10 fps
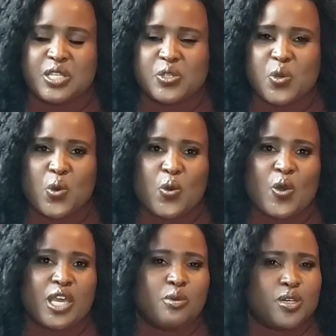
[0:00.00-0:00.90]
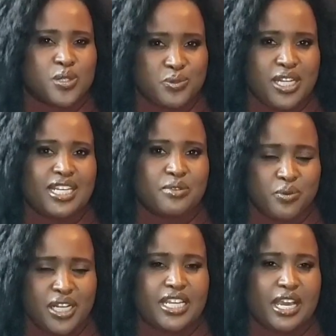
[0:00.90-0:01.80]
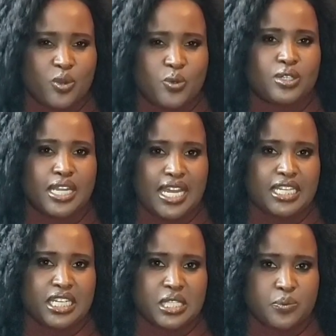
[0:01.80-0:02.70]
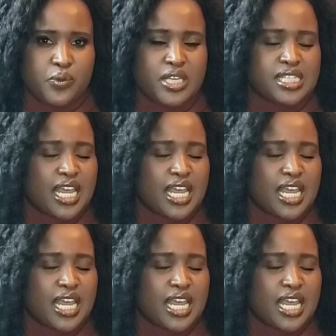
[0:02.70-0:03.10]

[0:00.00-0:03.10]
So it was really, really a good learning experience.